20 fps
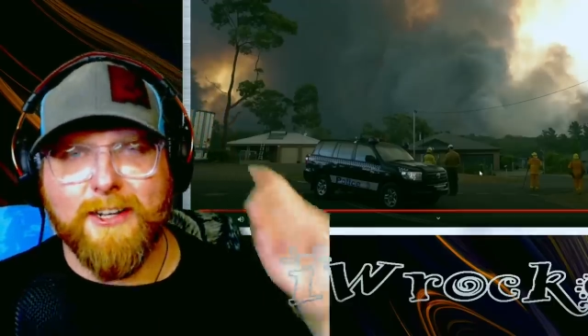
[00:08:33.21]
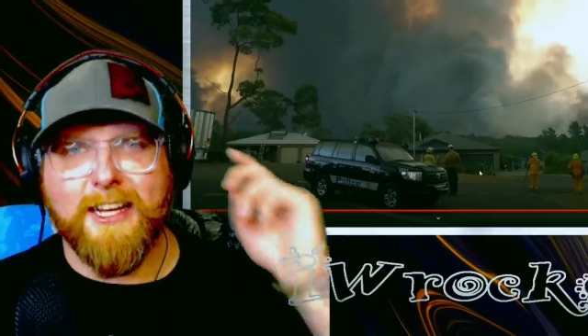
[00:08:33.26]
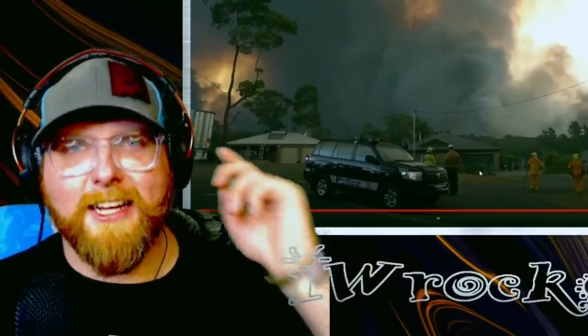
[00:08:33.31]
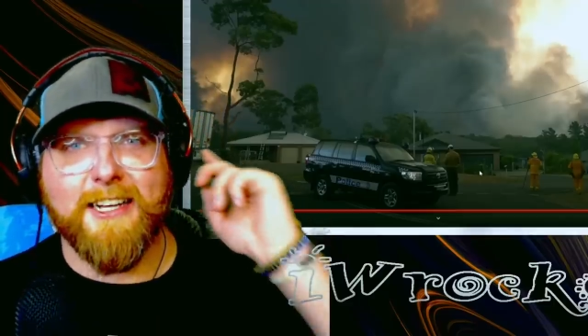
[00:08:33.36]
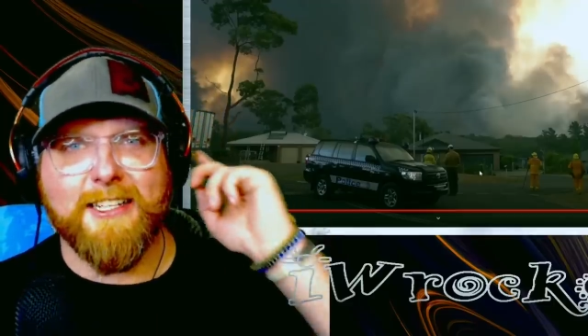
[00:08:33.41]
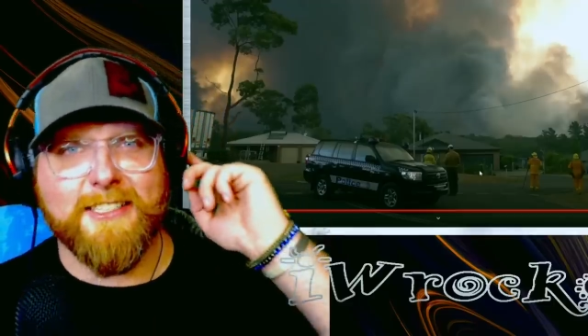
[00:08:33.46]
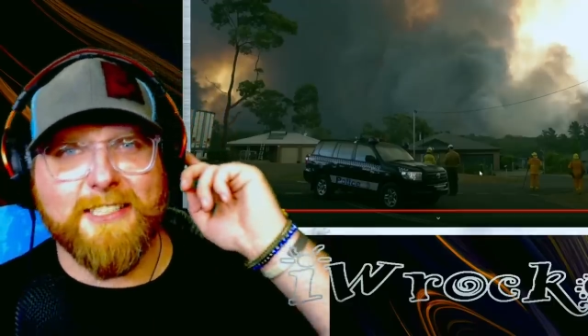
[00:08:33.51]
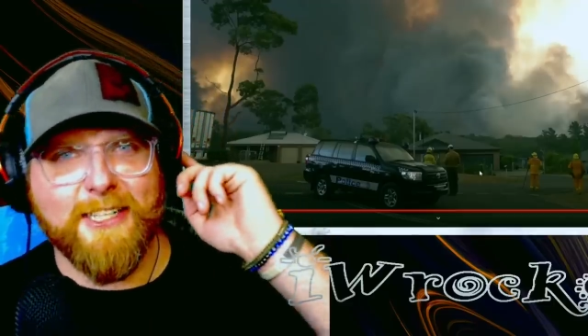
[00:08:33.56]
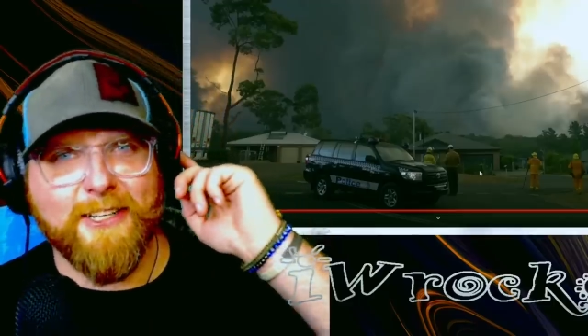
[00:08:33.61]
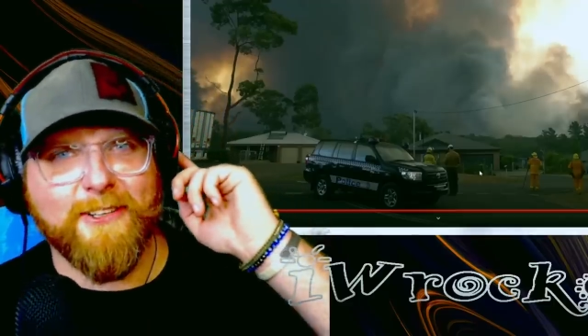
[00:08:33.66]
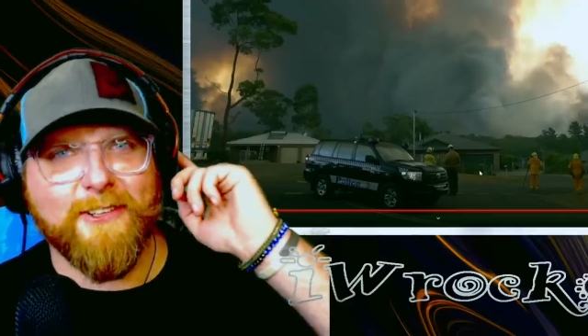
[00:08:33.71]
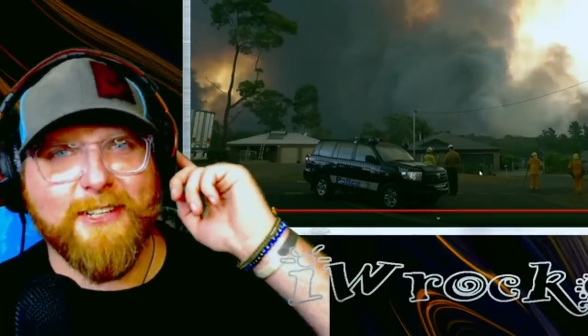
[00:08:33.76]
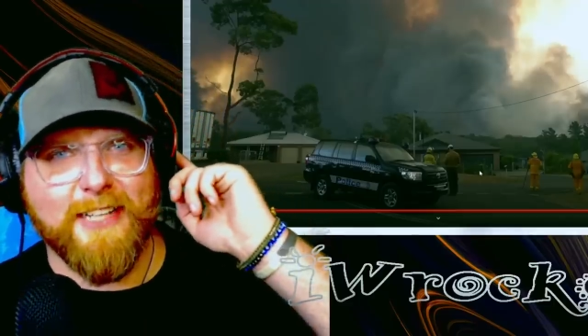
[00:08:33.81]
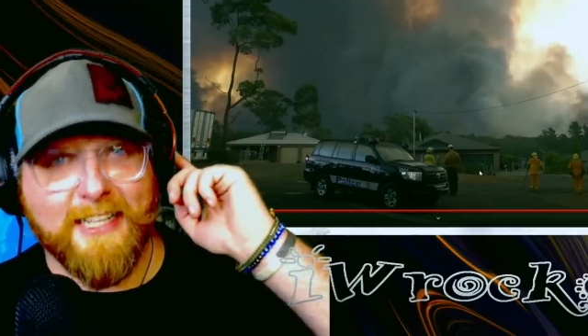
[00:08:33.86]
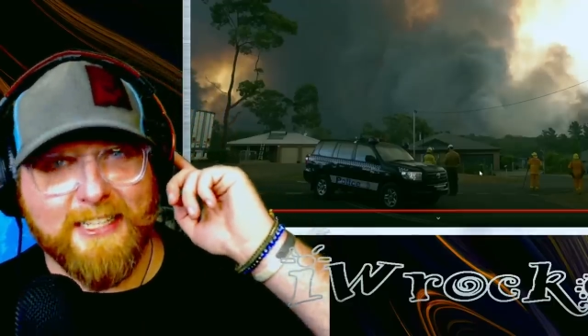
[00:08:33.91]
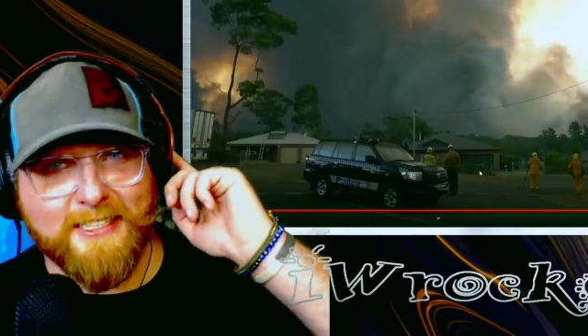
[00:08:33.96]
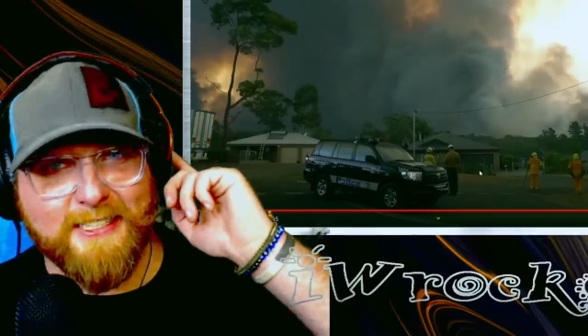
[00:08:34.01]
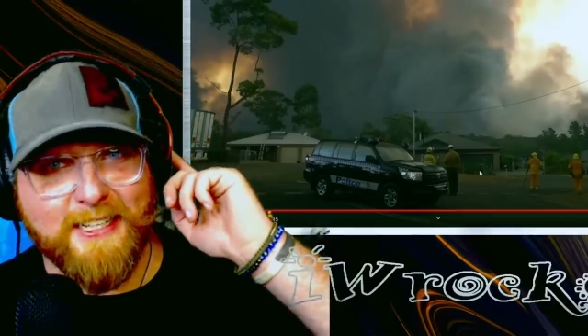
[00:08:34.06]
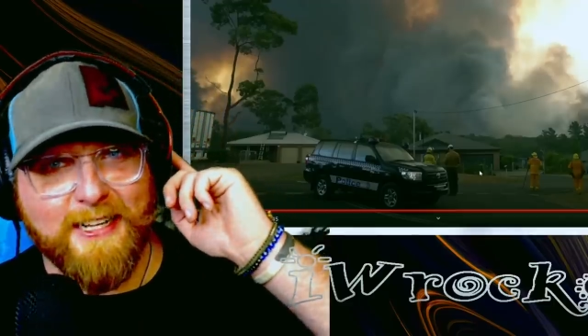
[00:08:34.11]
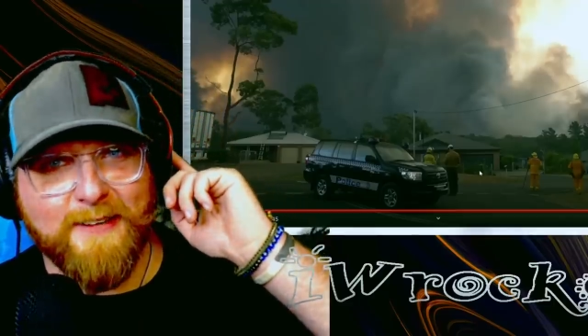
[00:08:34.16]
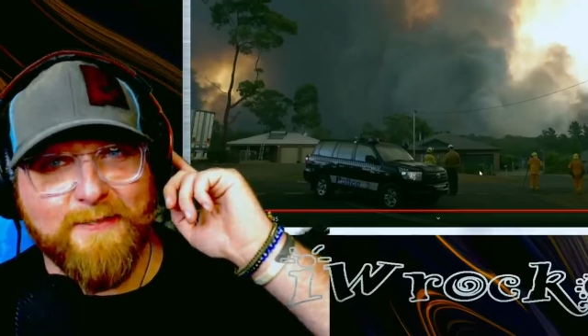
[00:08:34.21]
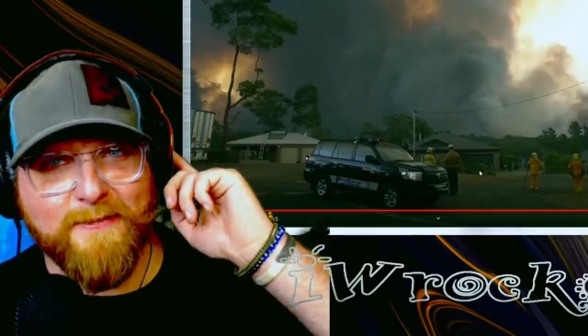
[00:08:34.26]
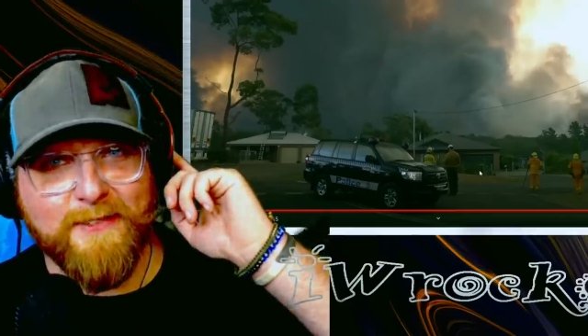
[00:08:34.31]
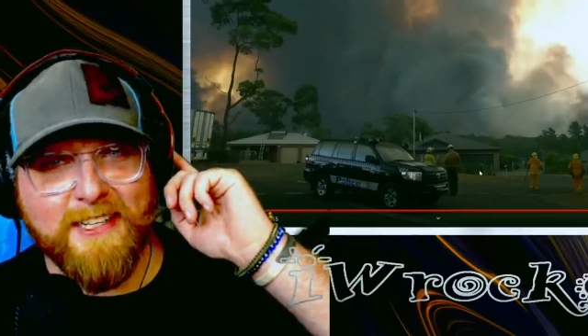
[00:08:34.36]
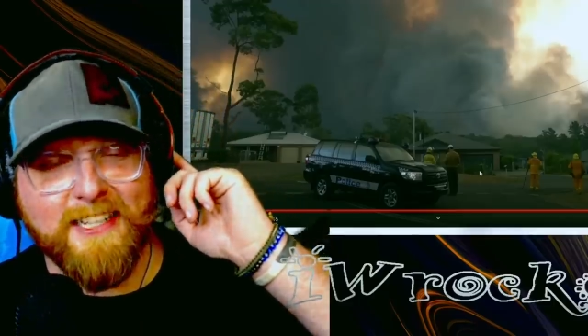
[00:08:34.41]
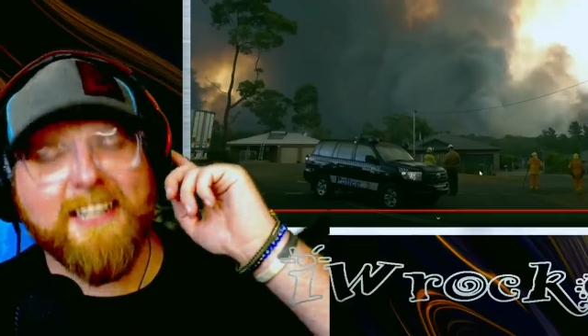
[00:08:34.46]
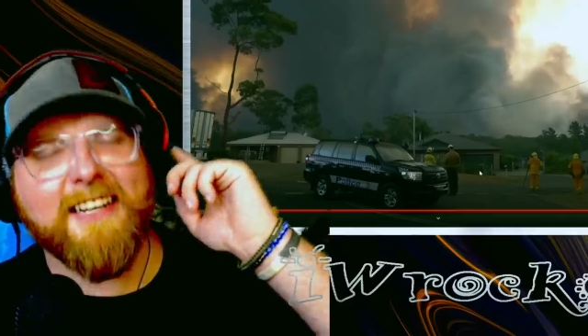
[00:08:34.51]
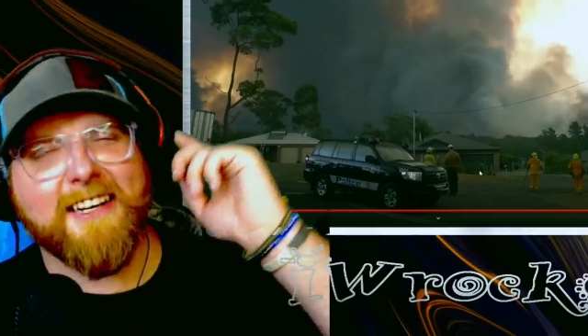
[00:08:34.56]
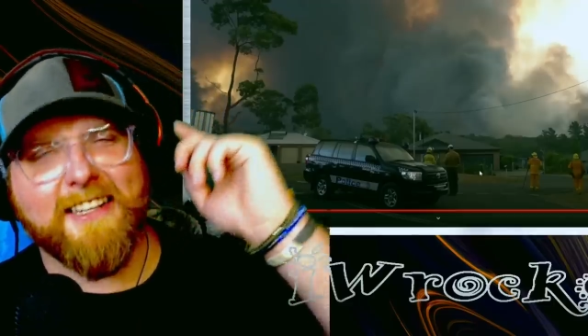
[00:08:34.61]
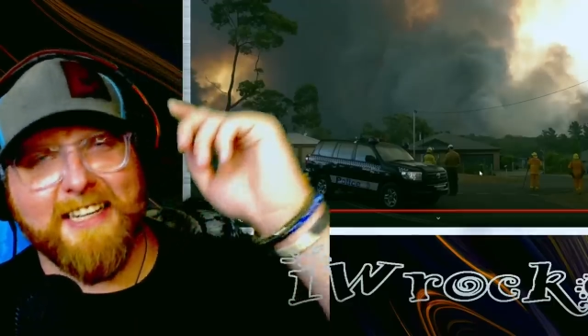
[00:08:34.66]
and until next time,
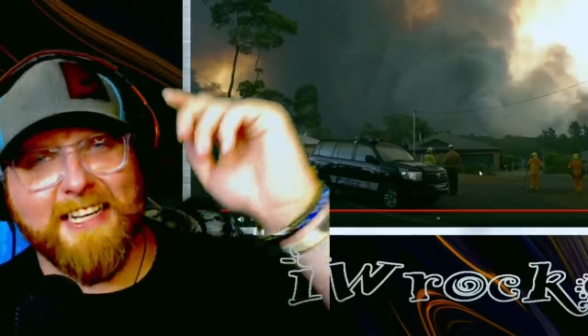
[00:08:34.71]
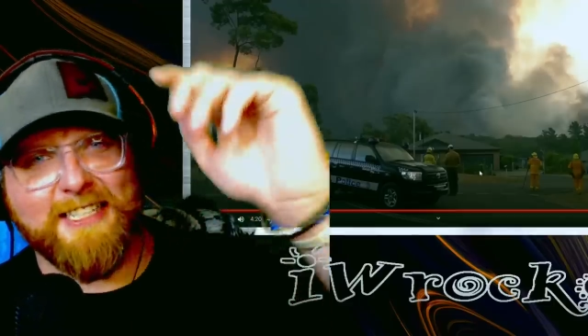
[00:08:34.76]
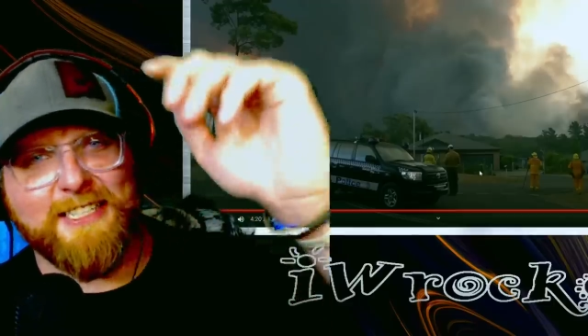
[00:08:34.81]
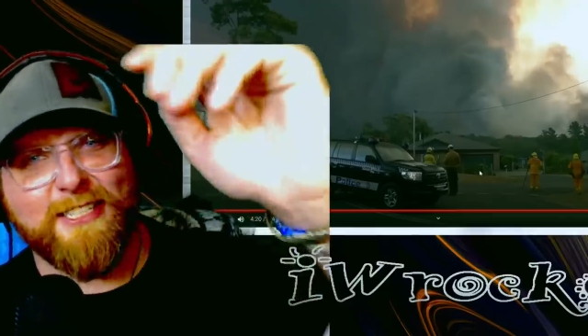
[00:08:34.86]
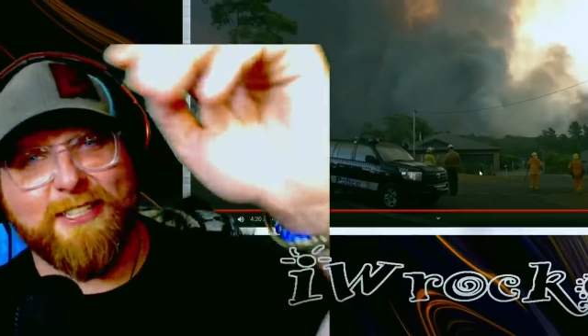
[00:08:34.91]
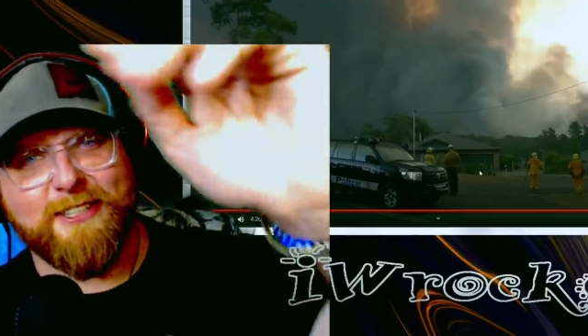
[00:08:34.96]
catch you